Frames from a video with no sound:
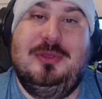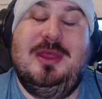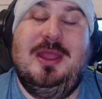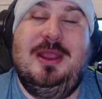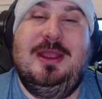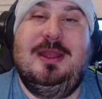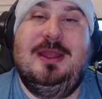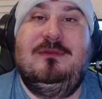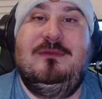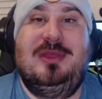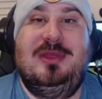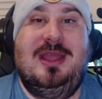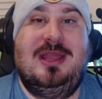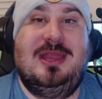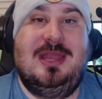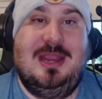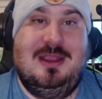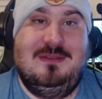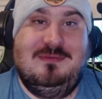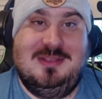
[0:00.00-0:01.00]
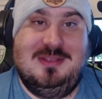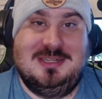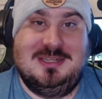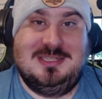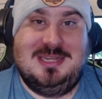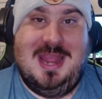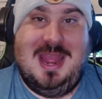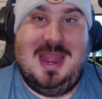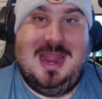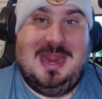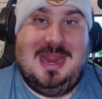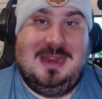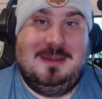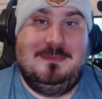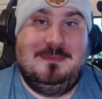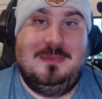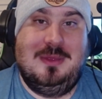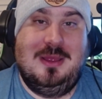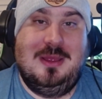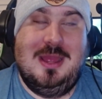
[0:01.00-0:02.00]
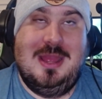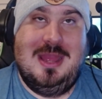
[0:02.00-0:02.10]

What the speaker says: think of when they think of this game